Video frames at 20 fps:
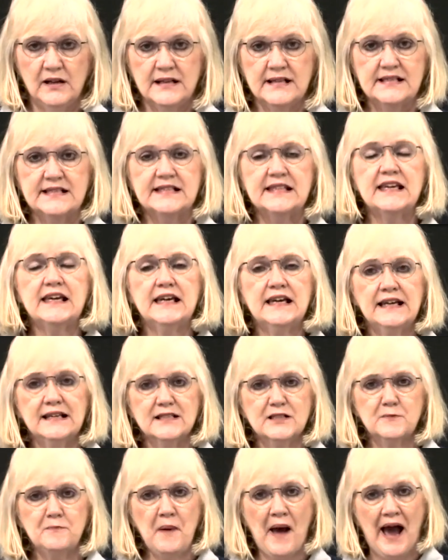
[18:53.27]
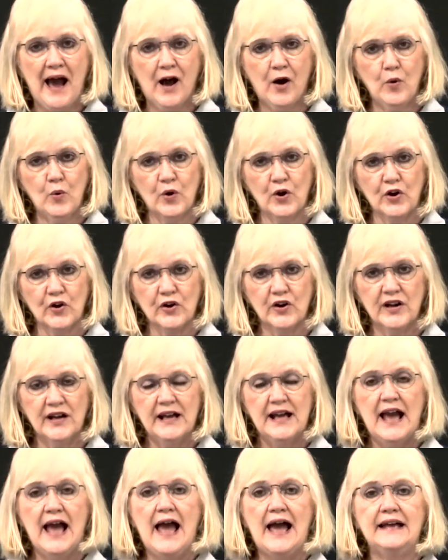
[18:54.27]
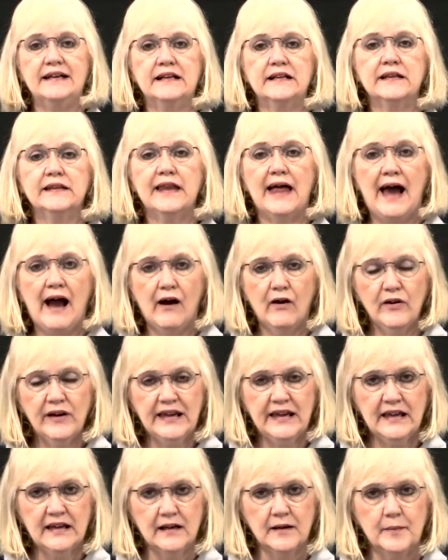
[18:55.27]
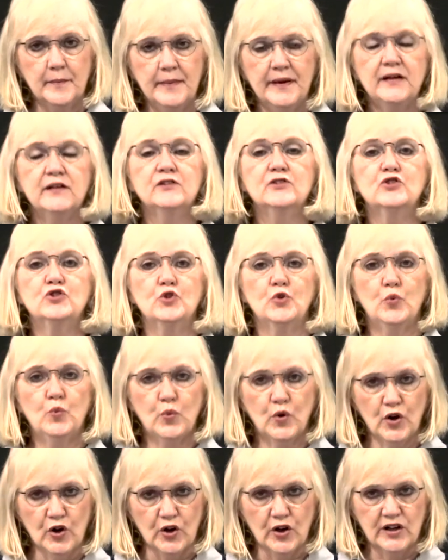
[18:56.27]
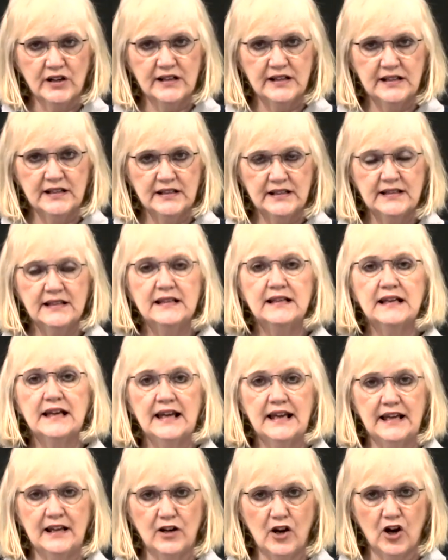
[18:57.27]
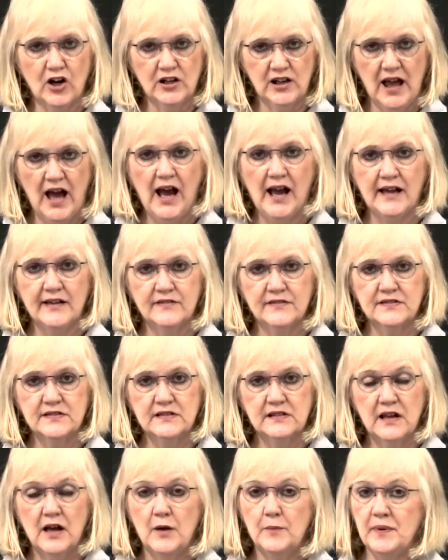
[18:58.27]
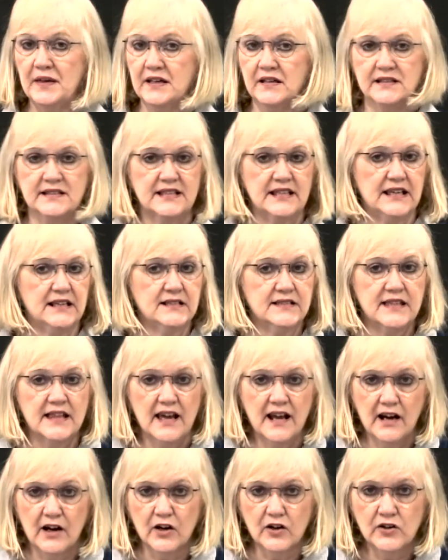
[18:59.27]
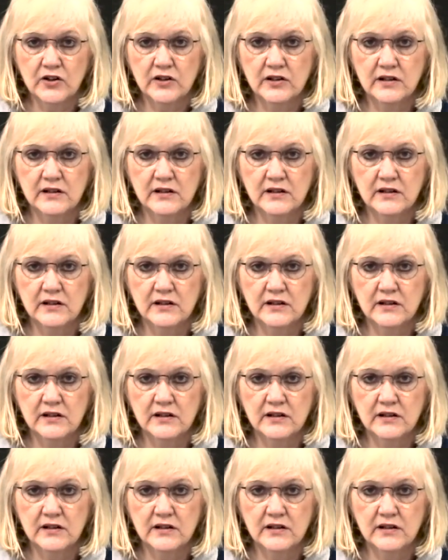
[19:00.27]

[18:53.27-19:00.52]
See his power and allow him to work in our lives, because he's there.